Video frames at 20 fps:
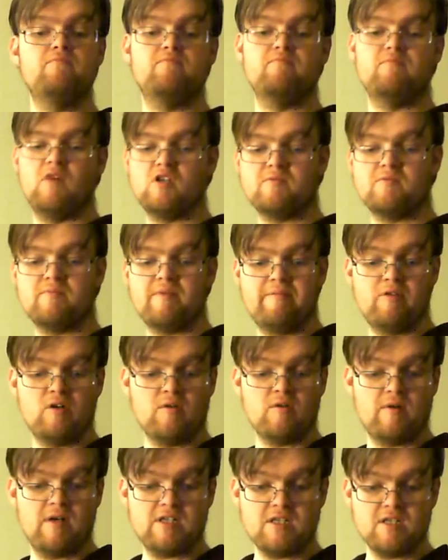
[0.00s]
Most people
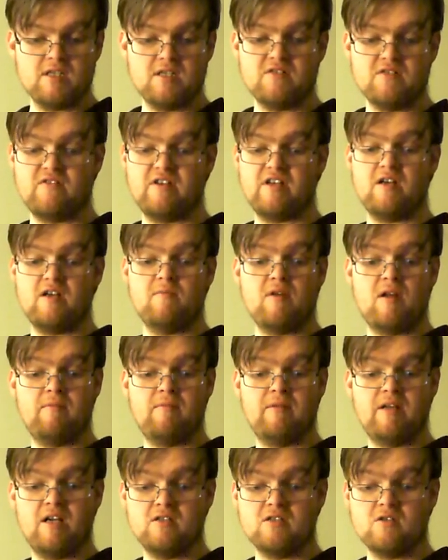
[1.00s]
who are watching this video
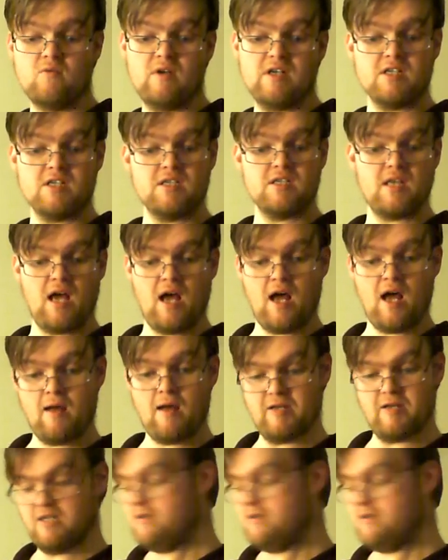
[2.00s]
probably also watched The Hobbit.